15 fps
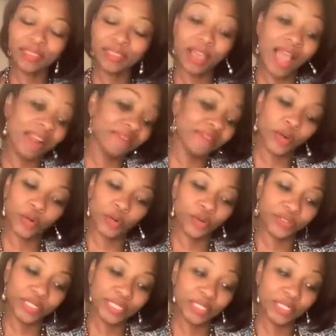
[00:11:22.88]
it, the Alpha
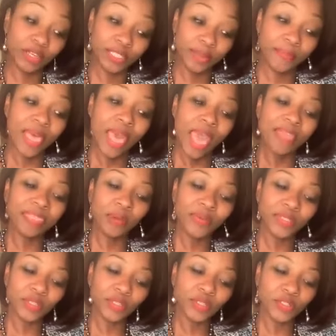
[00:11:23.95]
Course. It's awesome. And there
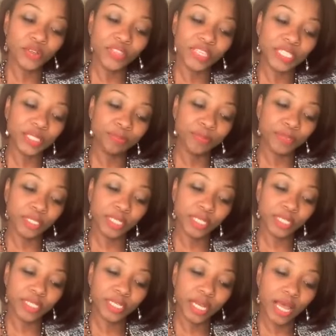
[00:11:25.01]
is also this
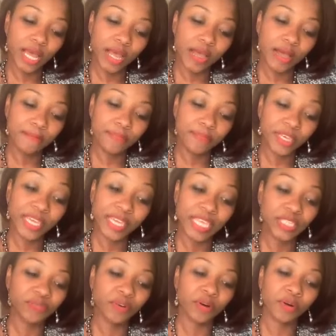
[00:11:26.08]
book, um, The
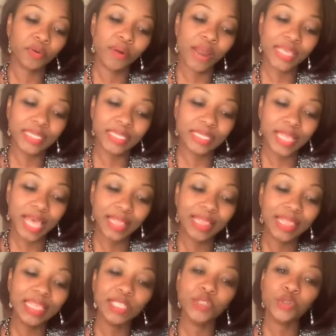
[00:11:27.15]
Case for Christ, that
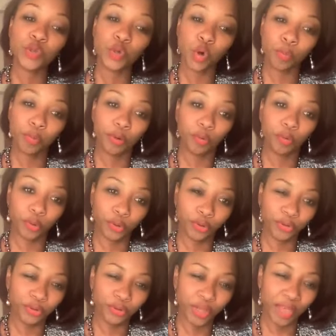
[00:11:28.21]
Lee Strobel
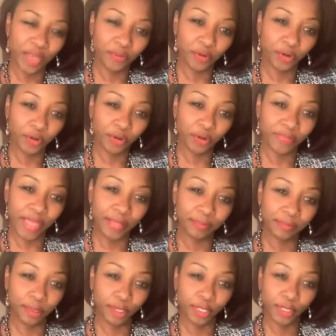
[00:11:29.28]
wrote. Have you heard of
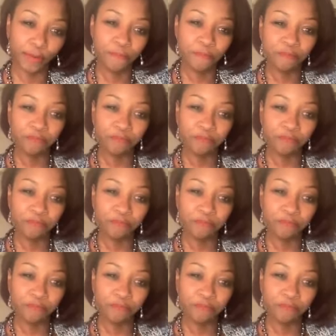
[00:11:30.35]
that book?